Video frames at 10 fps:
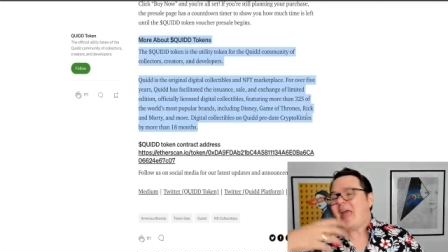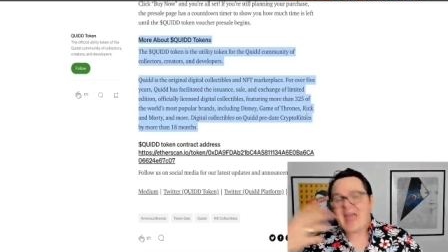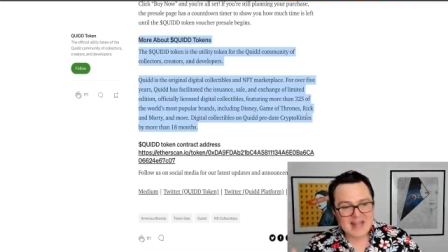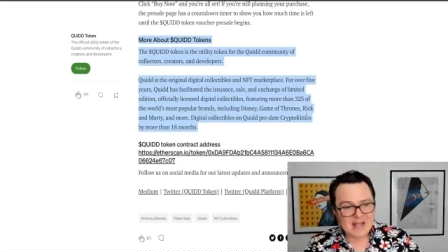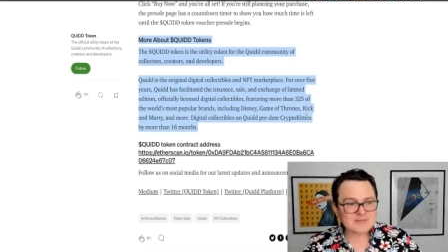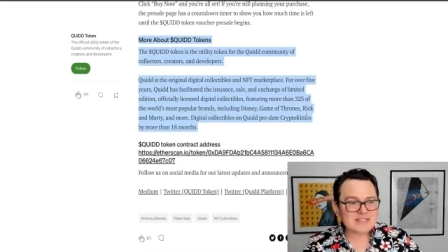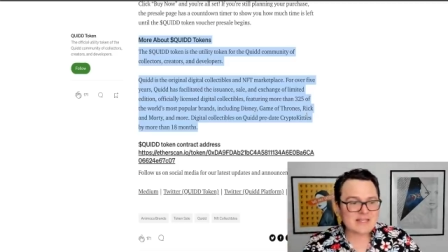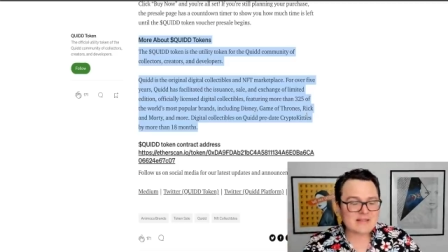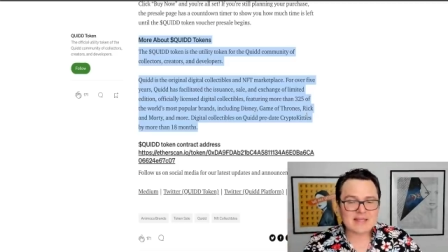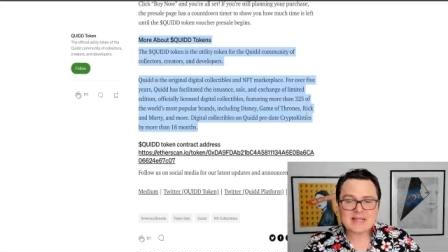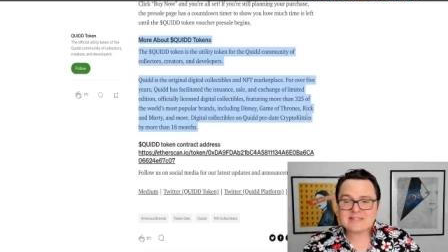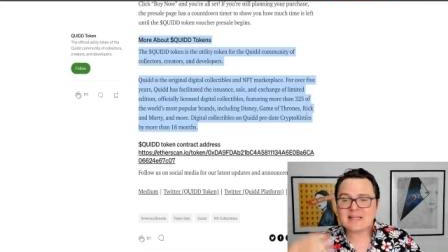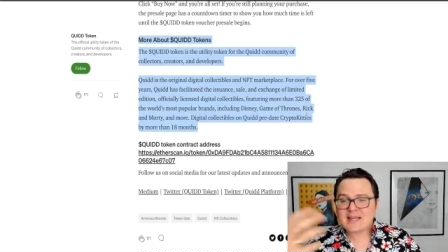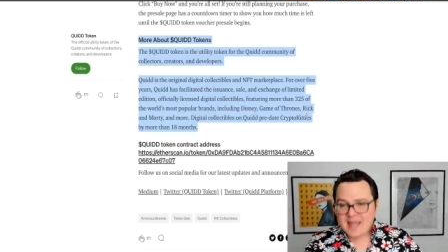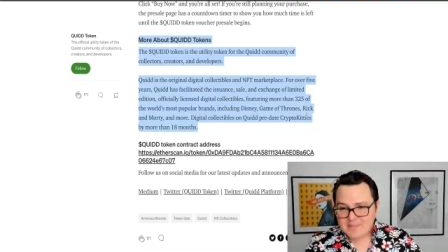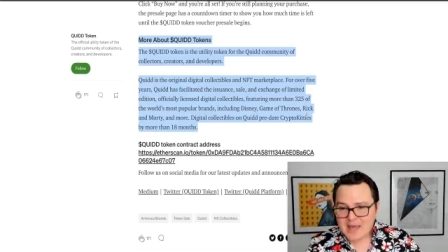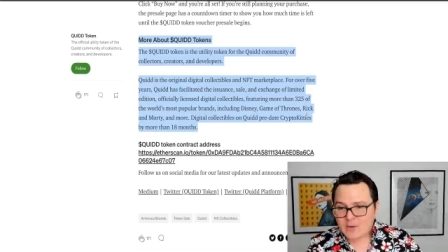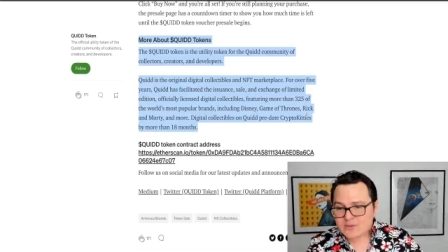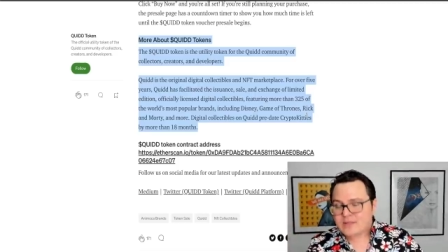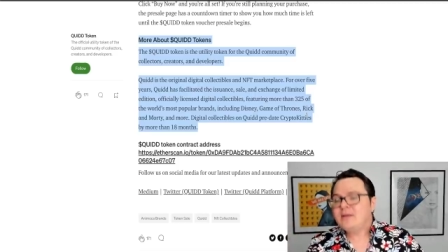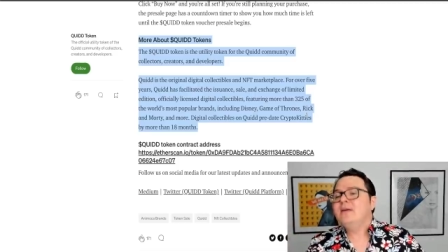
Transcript: NFT things that came out